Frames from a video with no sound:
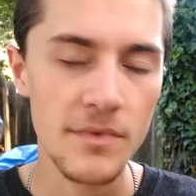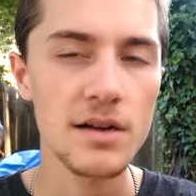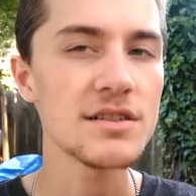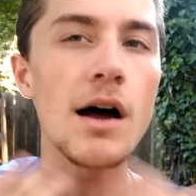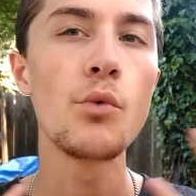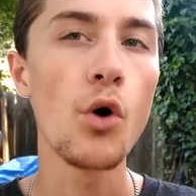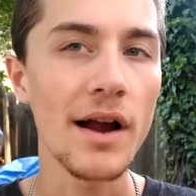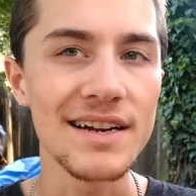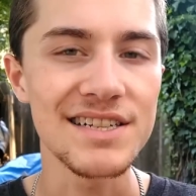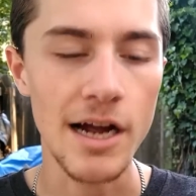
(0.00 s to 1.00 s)
It's not
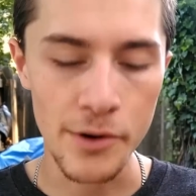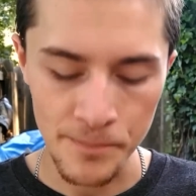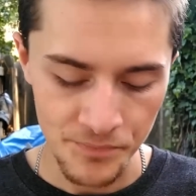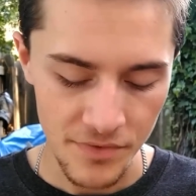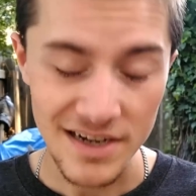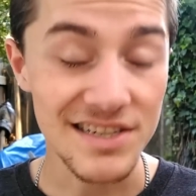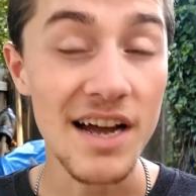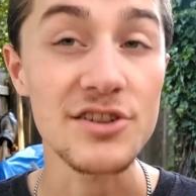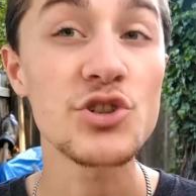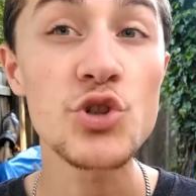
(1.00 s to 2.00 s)
warhead sour. It's
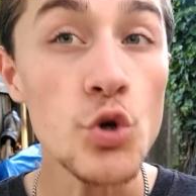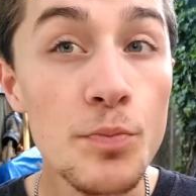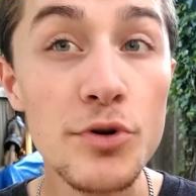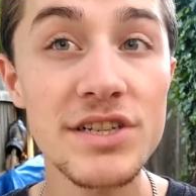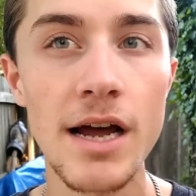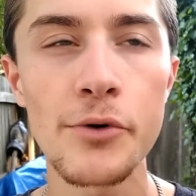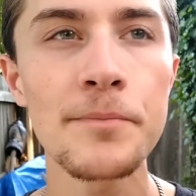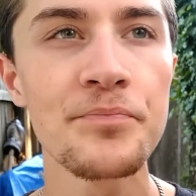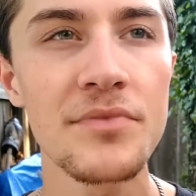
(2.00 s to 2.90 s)
not super sour.